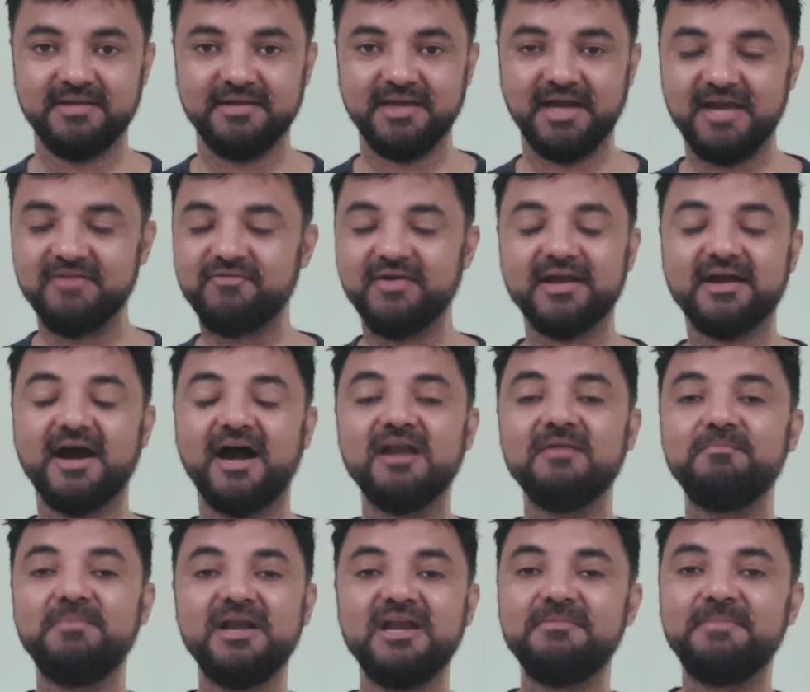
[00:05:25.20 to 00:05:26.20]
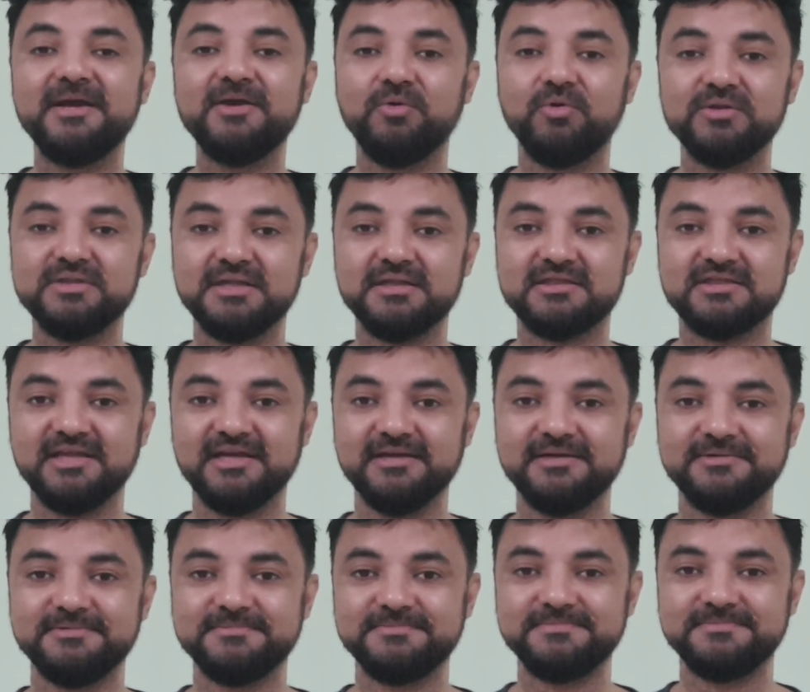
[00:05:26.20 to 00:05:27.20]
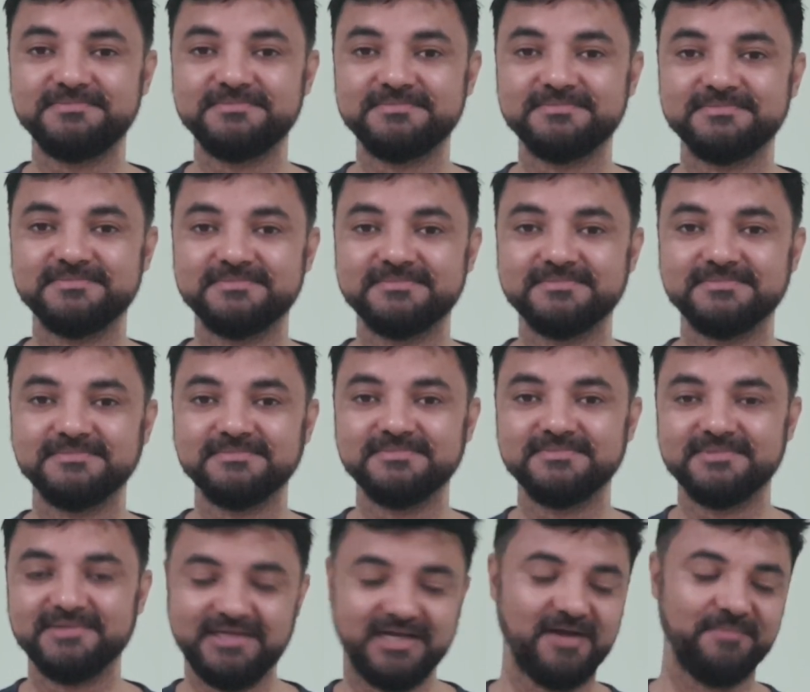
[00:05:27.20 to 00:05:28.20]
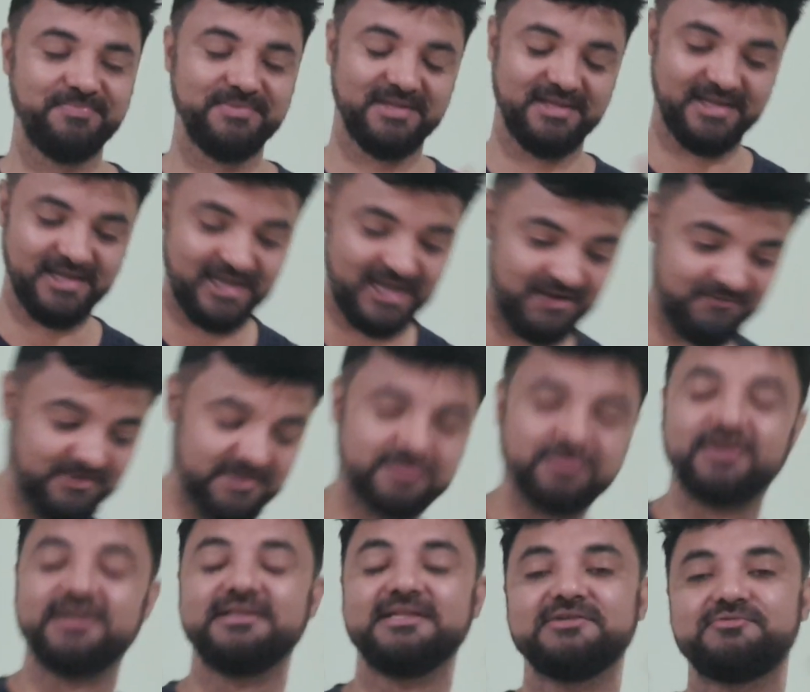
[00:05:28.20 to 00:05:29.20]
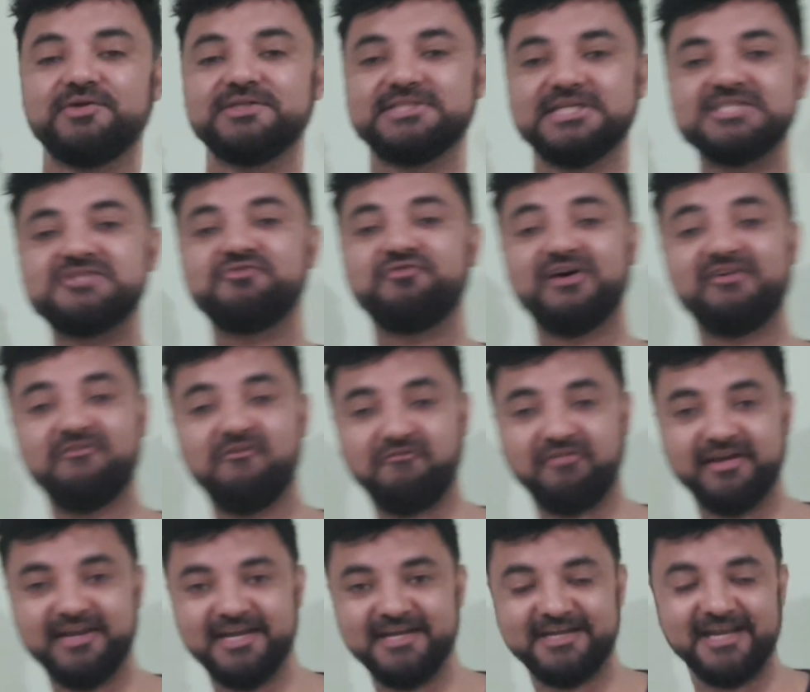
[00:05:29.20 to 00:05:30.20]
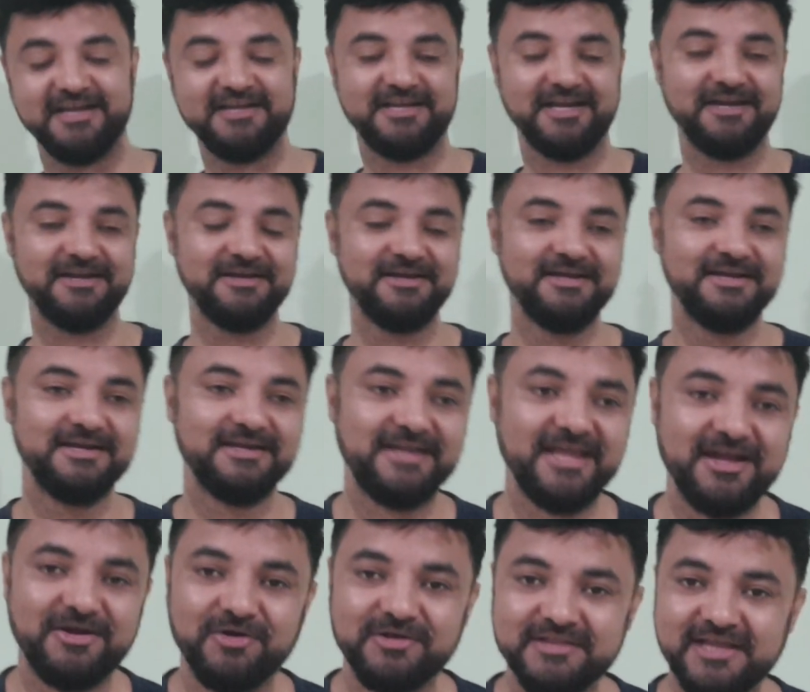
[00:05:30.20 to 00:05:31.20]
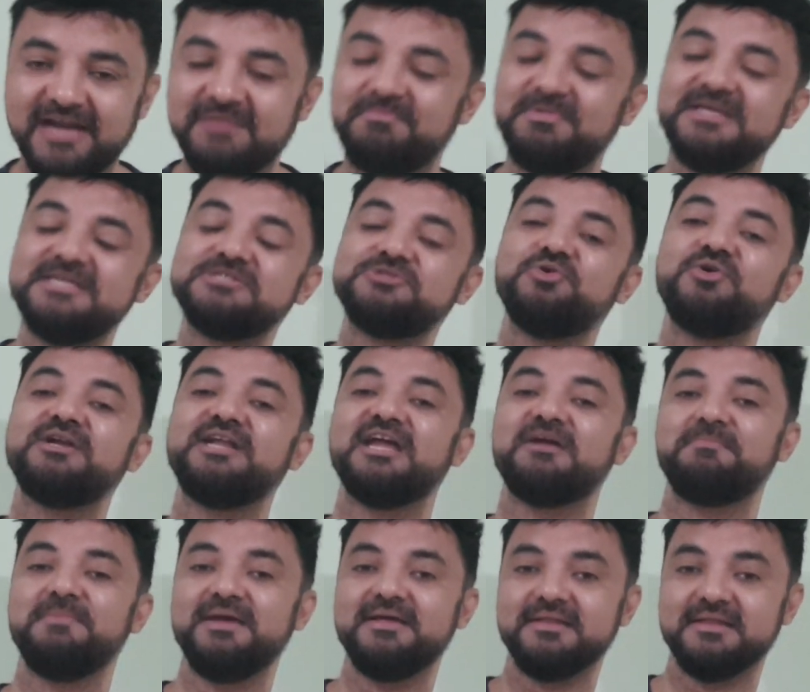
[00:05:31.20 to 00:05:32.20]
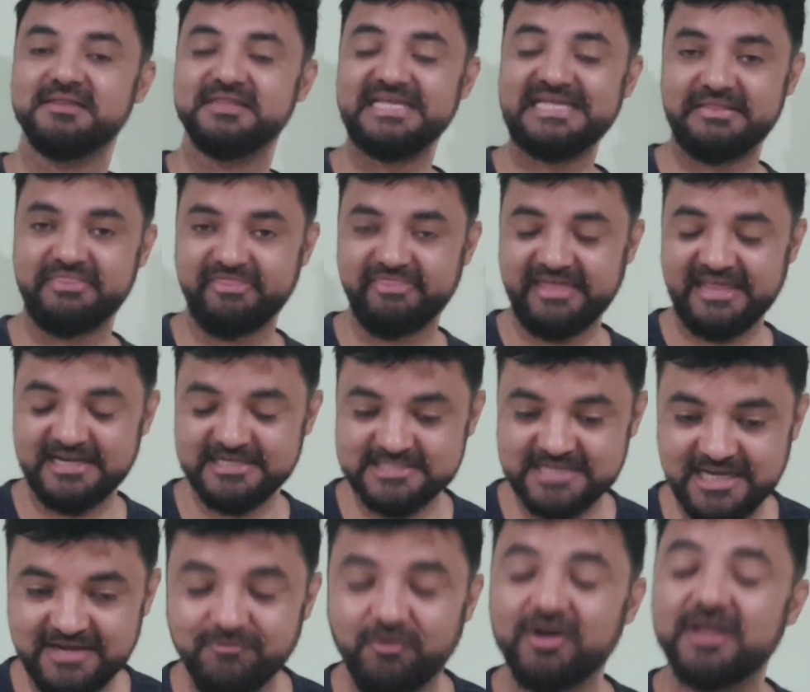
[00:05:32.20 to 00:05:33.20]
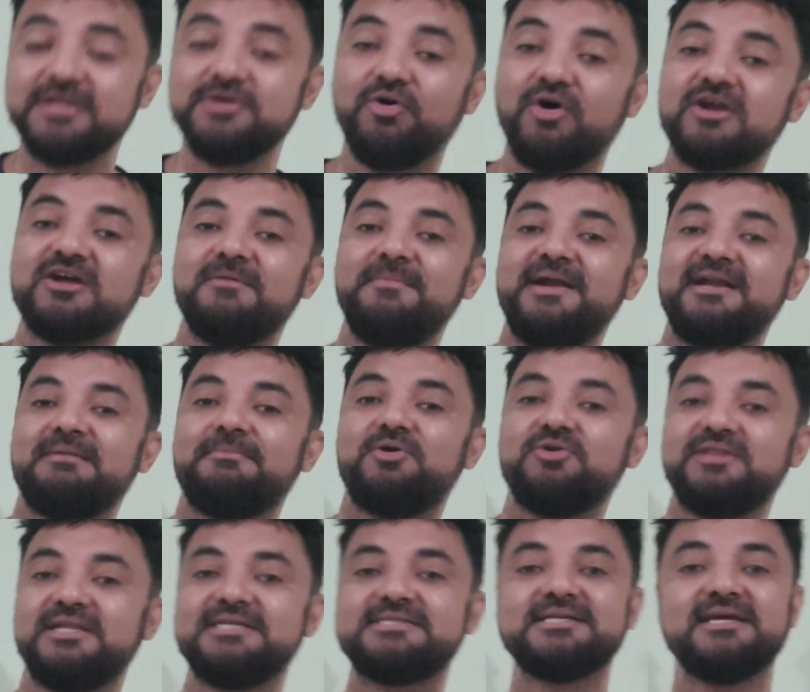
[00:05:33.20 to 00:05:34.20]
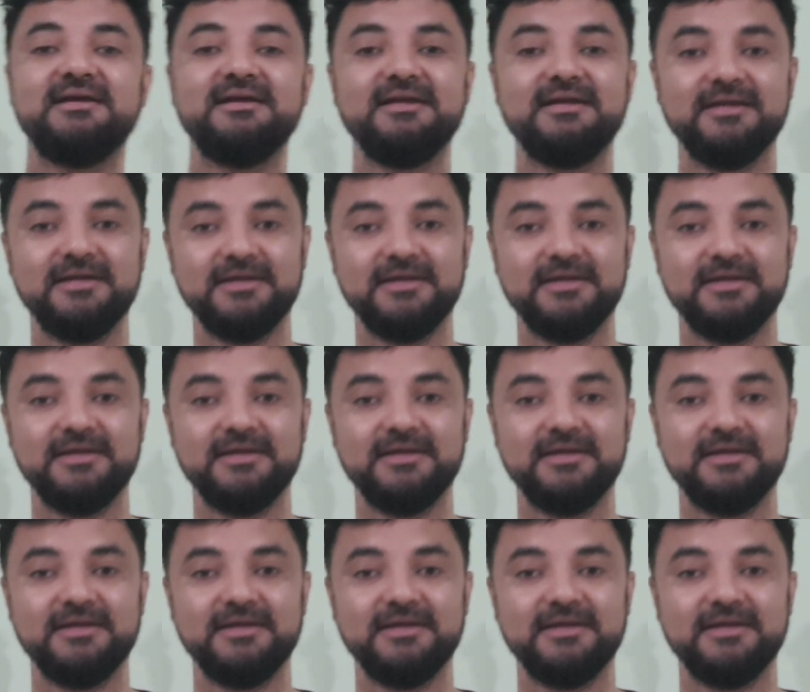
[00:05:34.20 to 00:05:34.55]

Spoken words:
Yeah, if I can't build my own this thing. Yeah, I mean, sorry, this was just for fun intended. Take on that, please don't take me seriously. What are your comment about this?